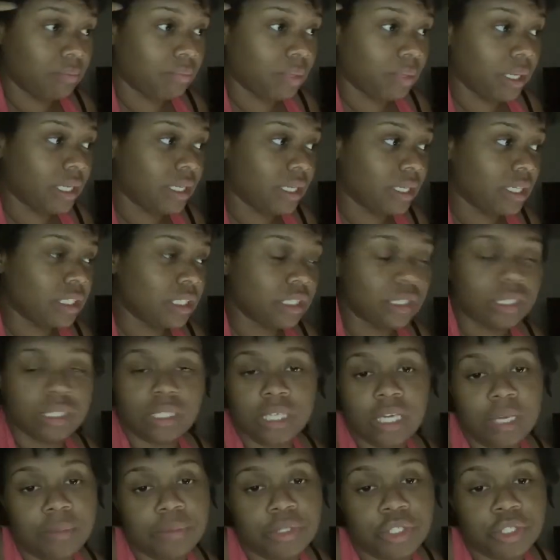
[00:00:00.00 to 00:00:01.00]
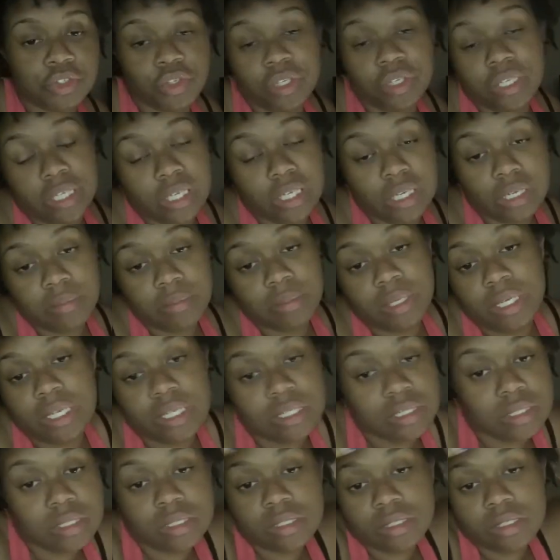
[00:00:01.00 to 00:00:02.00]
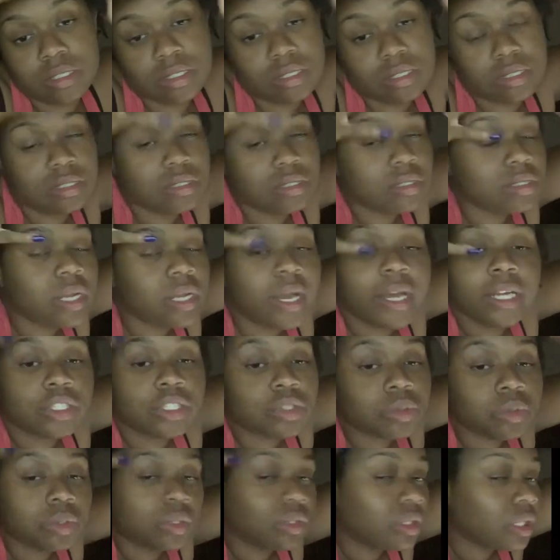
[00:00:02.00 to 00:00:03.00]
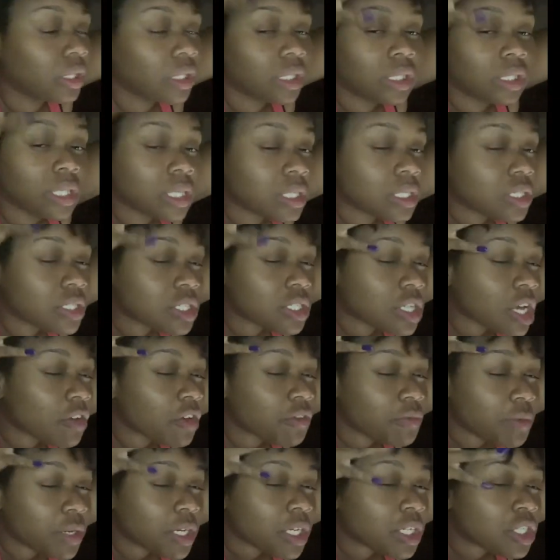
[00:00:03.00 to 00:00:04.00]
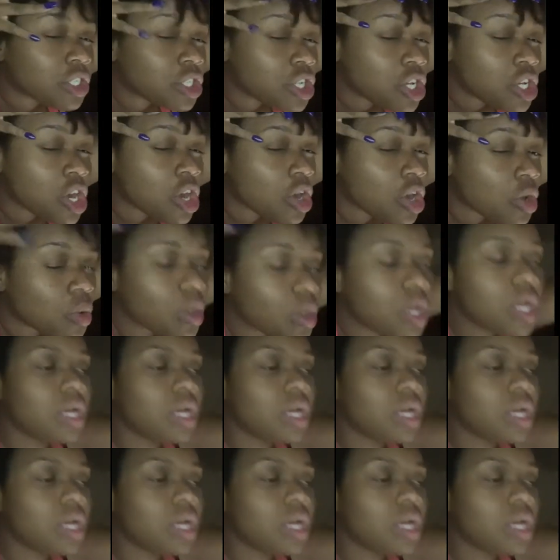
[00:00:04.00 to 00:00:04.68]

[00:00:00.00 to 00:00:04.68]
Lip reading: but it keeps shrinking because it's natural and it does stuff because, you know,